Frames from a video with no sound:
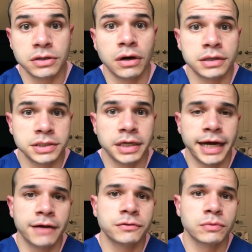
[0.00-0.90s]
nausea
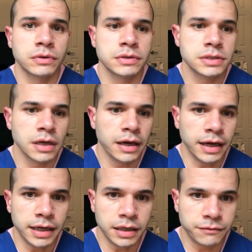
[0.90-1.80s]
afterwards.
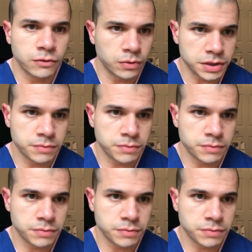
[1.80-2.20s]
And of course,